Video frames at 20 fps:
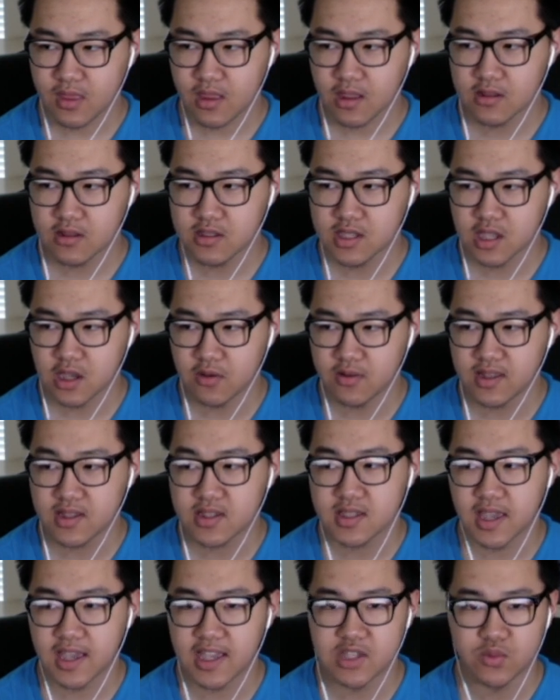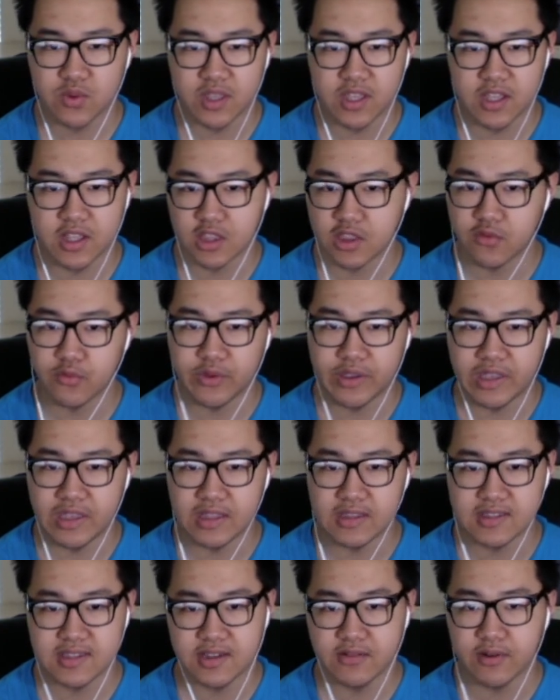So in this case, we need
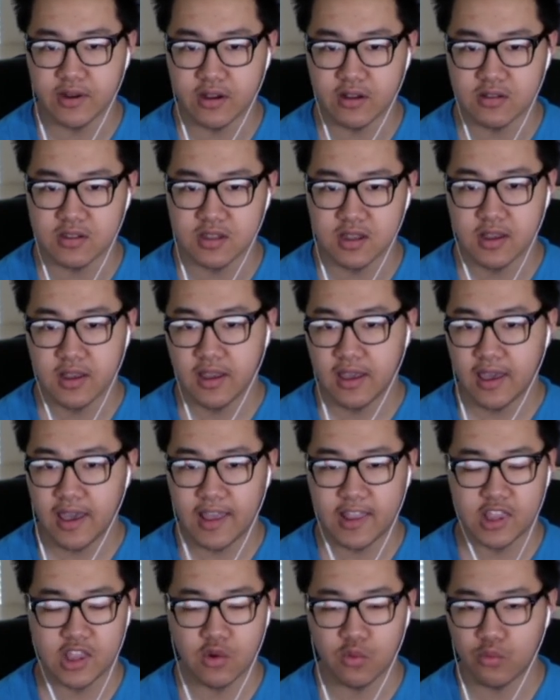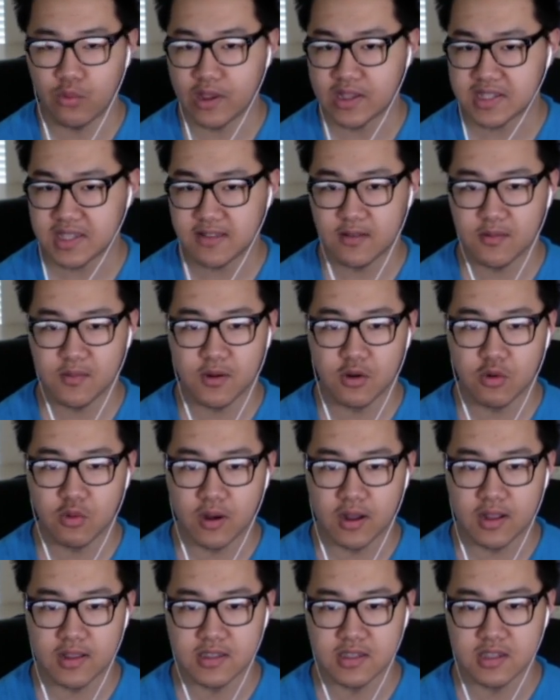3 zeros, and the rest of them are
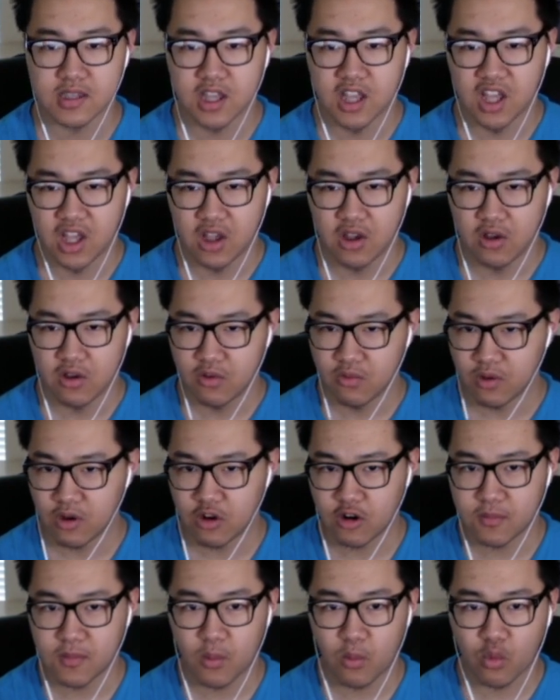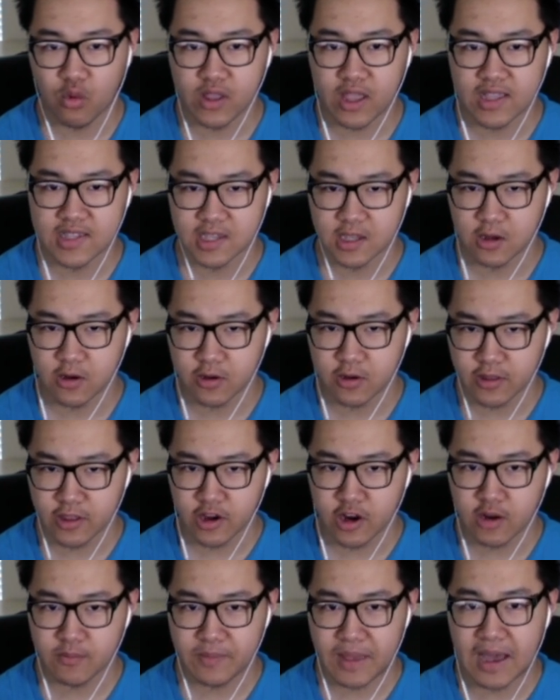1s. Well, remember what I said
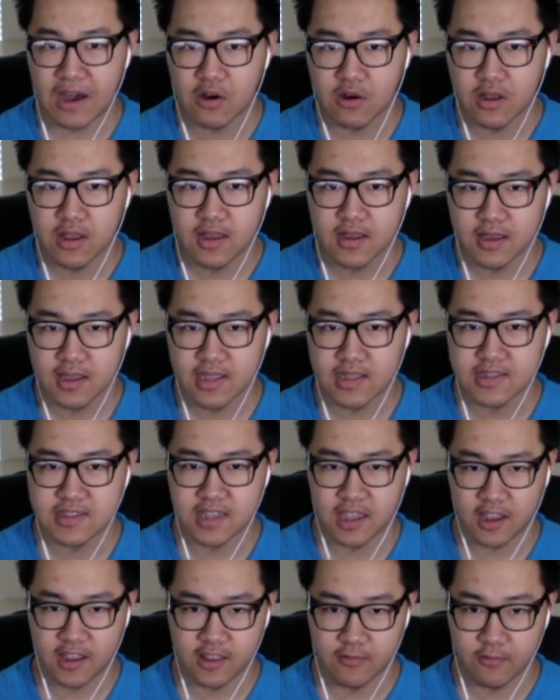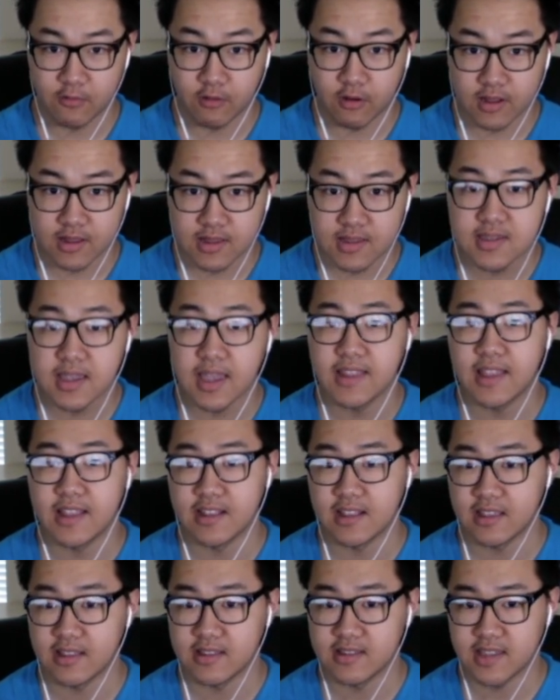earlier about consecutive 1s and
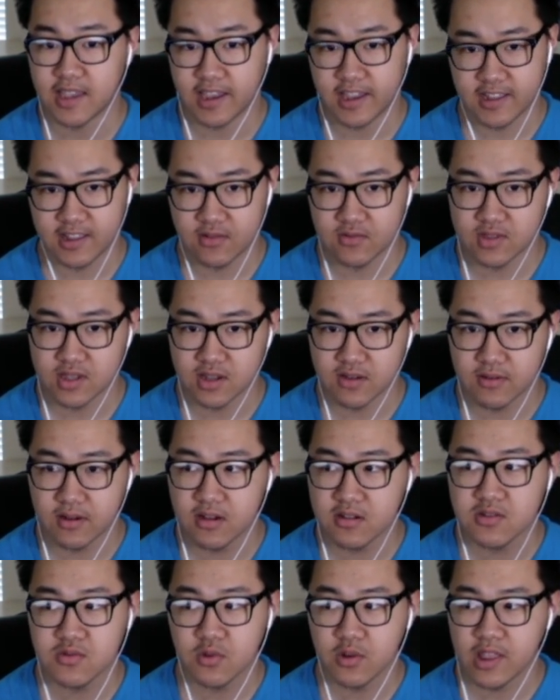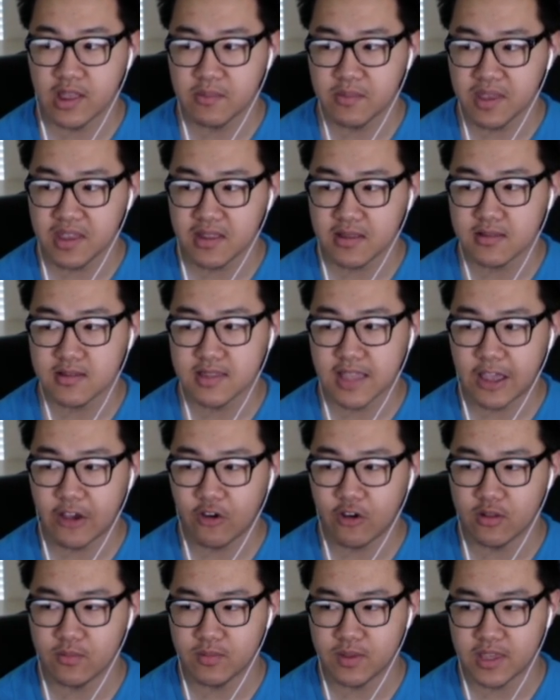then consecutive zeros? Well, that means that it
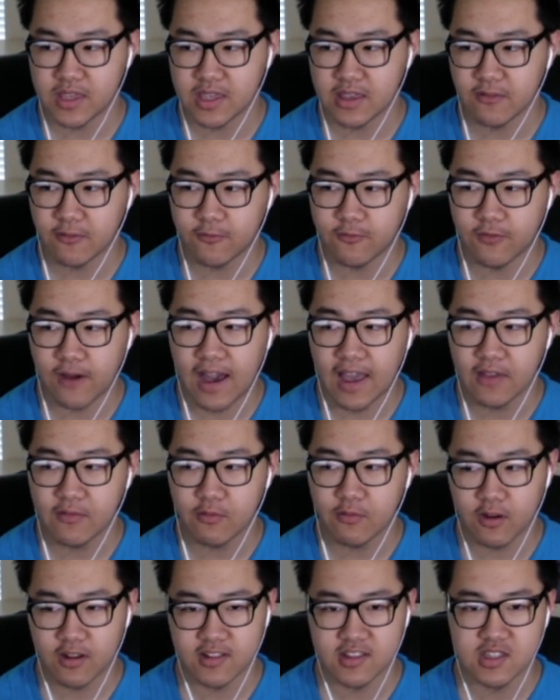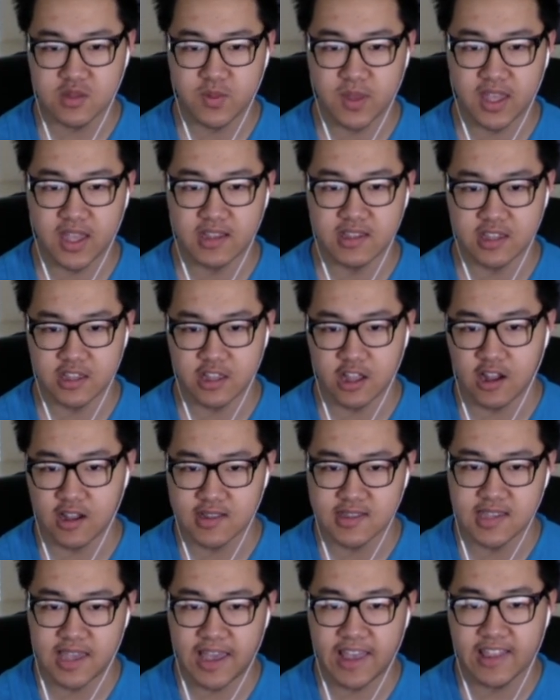would be 5 1s, because an
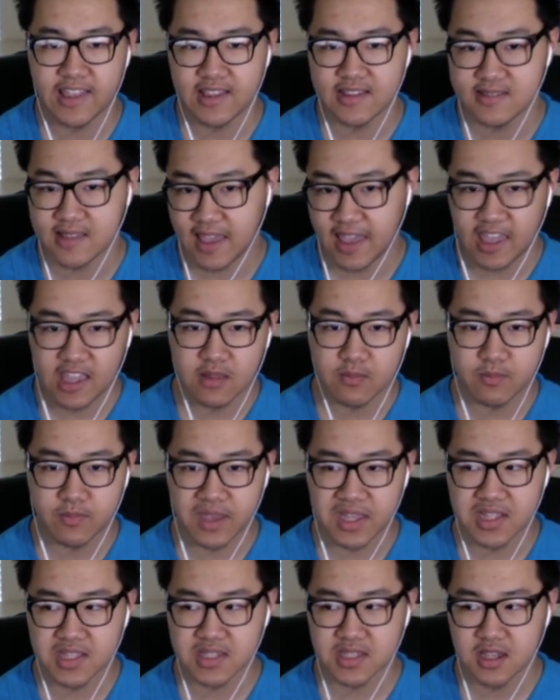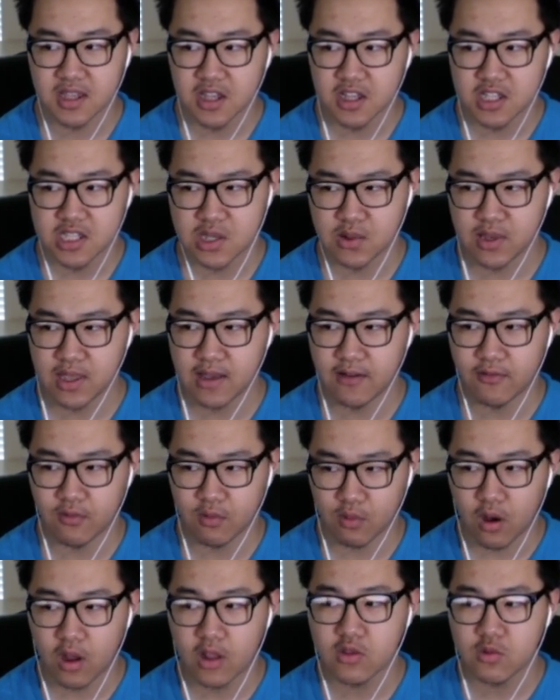octet is 8 bits. So we have
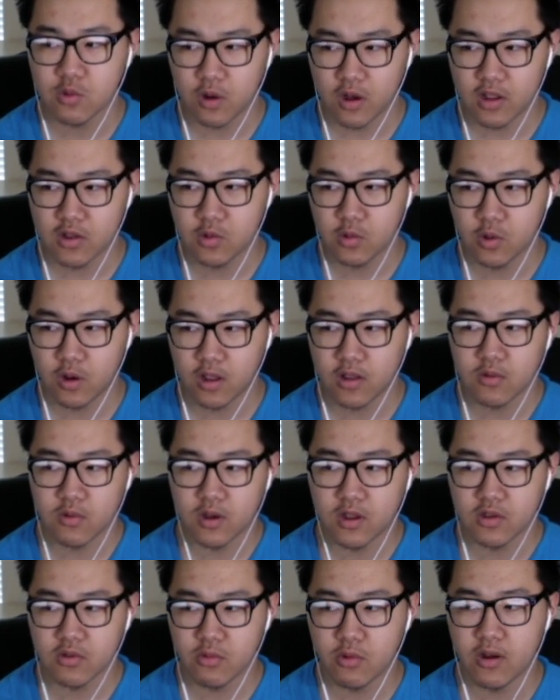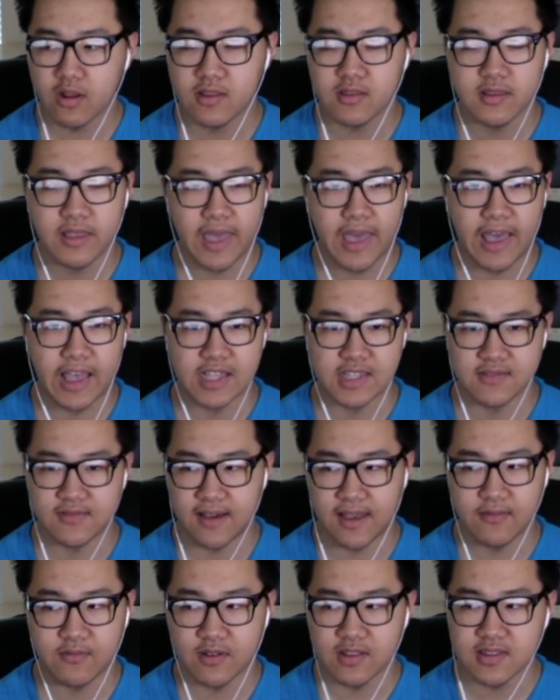1, 1, 1, 1, 1 as
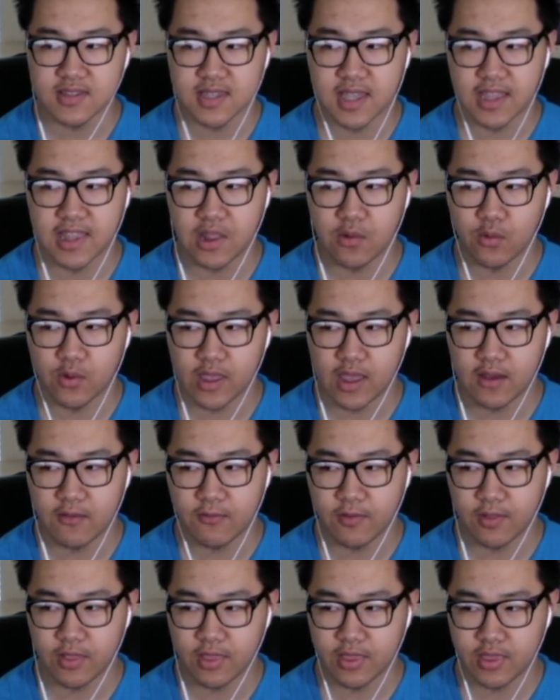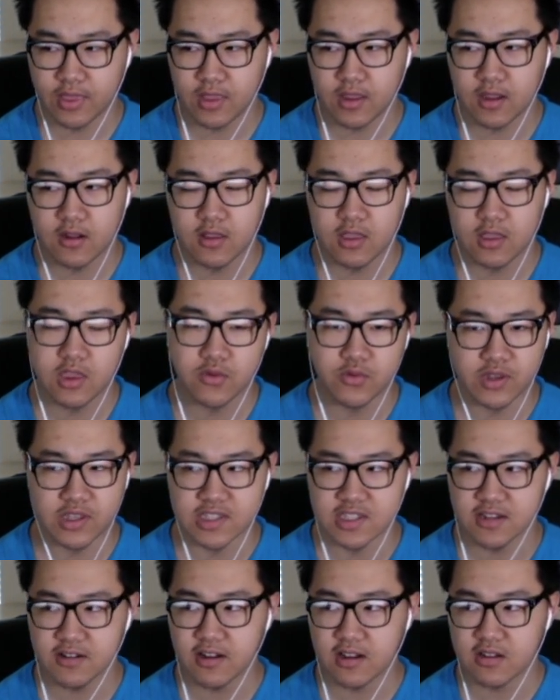5 1s, and then we have 3
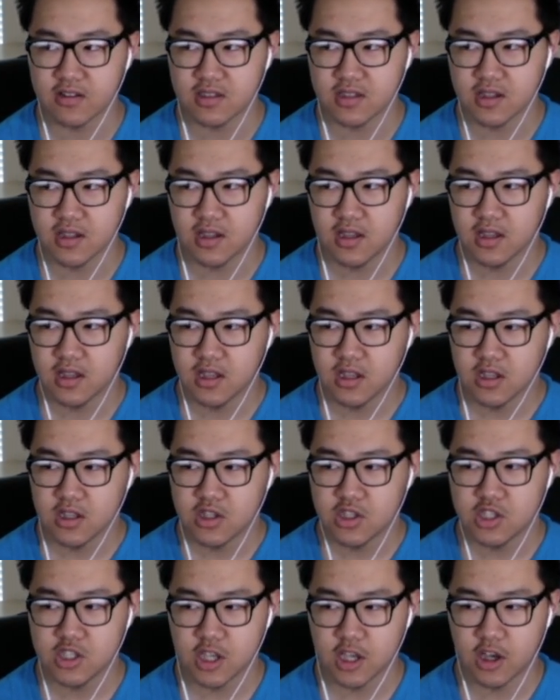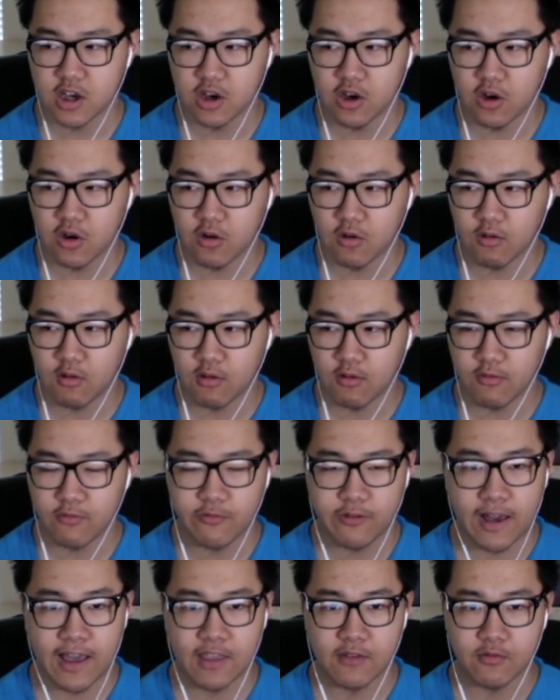zeros. So
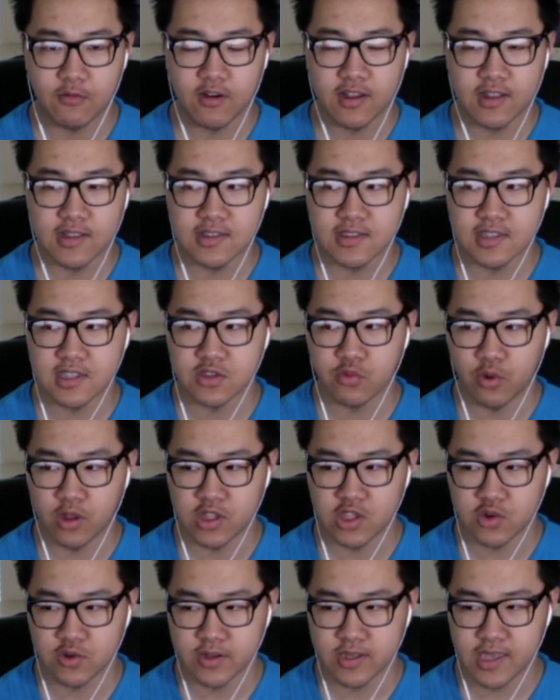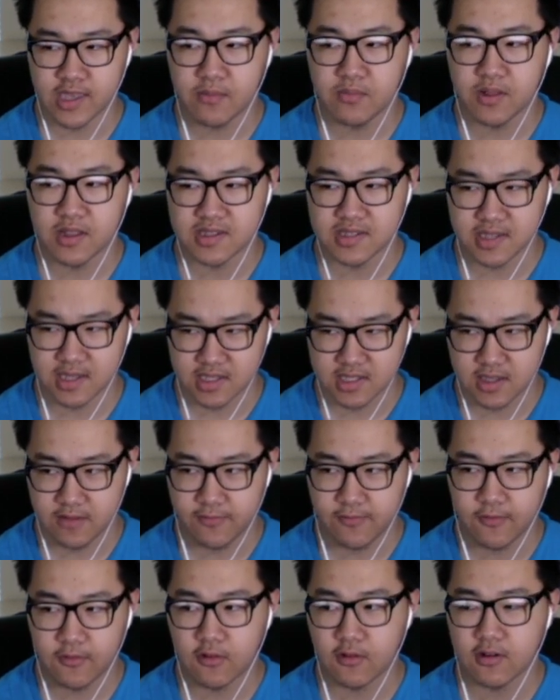5 1s is 128 plus
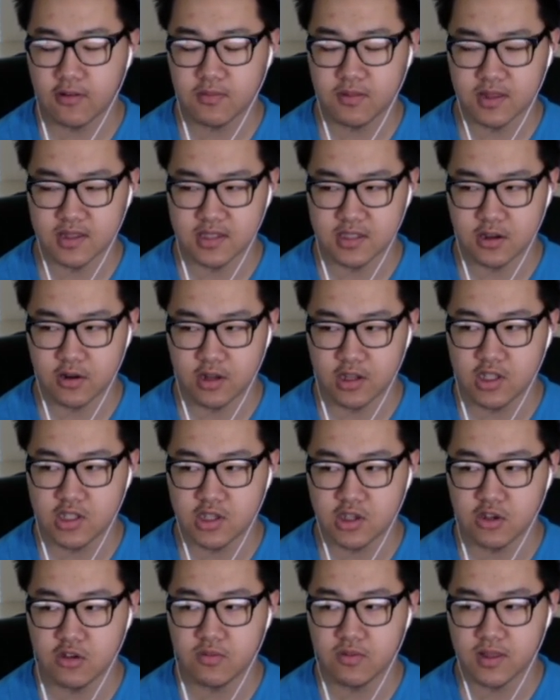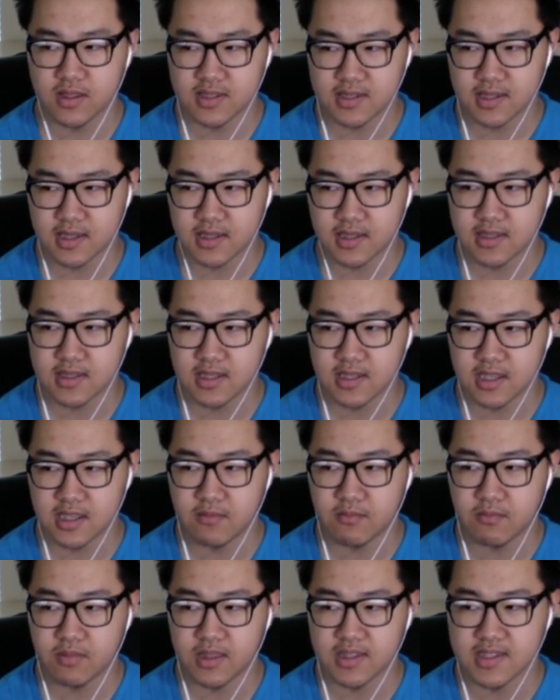64 plus 32 plus
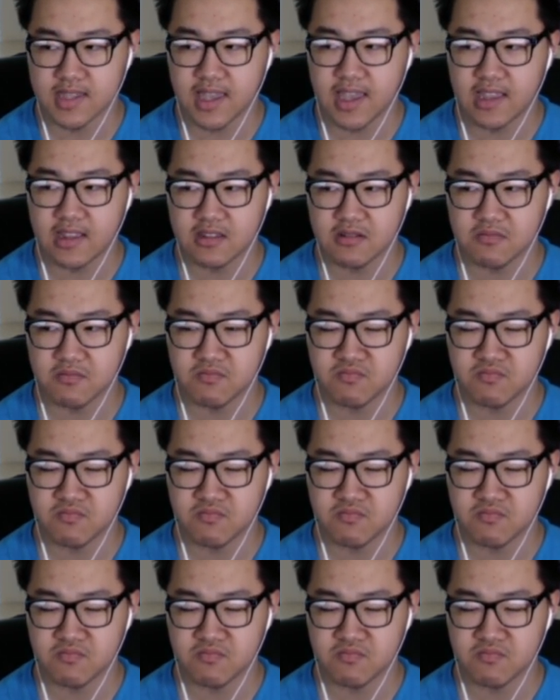16 plus 8.